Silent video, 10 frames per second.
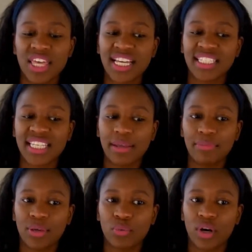they
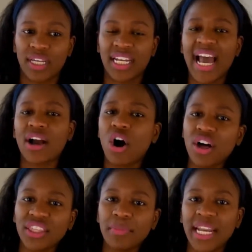sent me one. I
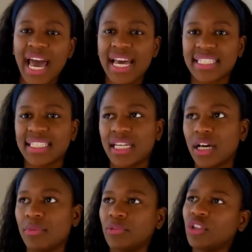called them and asked
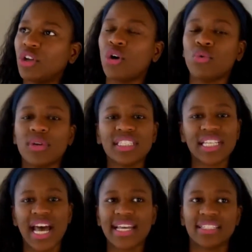them, you know, what
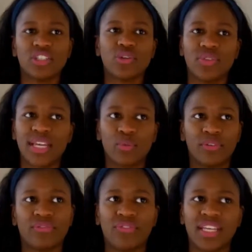size do you think
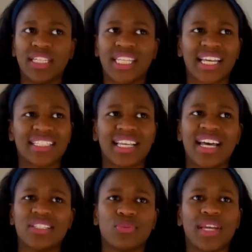would fit, like a
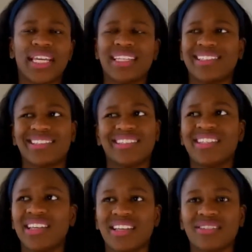size waist,
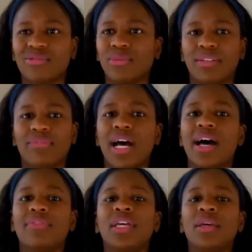
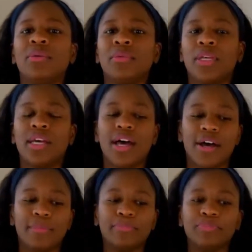25.
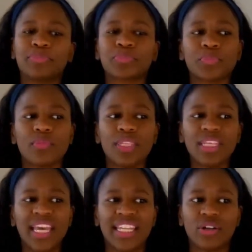And
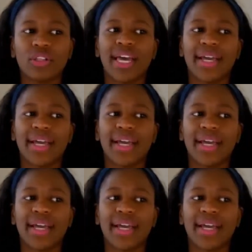they're